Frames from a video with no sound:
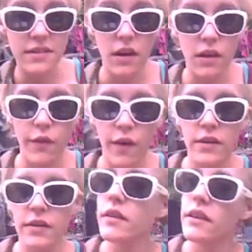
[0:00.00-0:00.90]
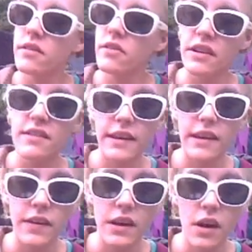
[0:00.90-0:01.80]
a girlfriend, it's cheating
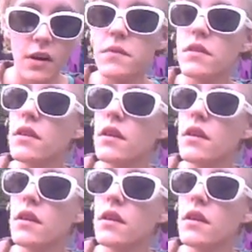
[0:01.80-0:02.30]
if he comes.